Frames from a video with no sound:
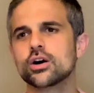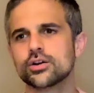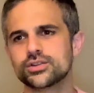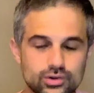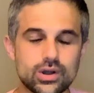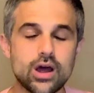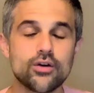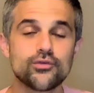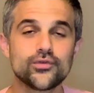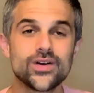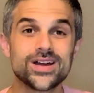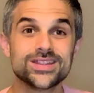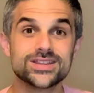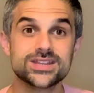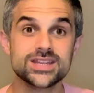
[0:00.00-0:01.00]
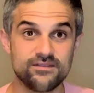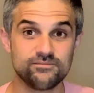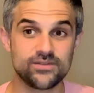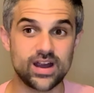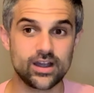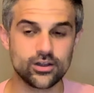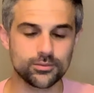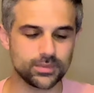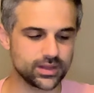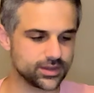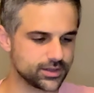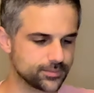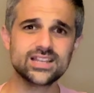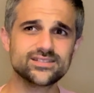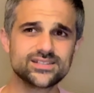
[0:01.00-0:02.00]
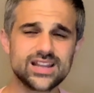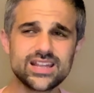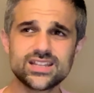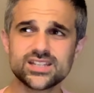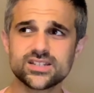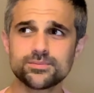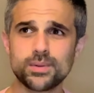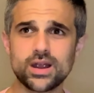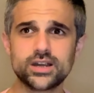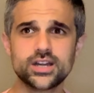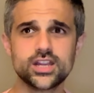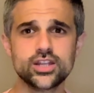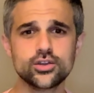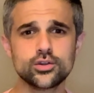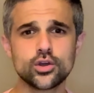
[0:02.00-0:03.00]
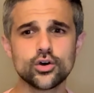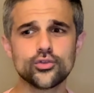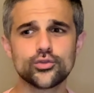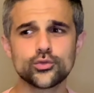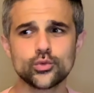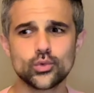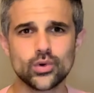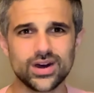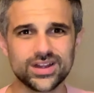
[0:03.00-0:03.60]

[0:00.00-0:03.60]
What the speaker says: or crowdfunding environment. In Slay the Spire, you go through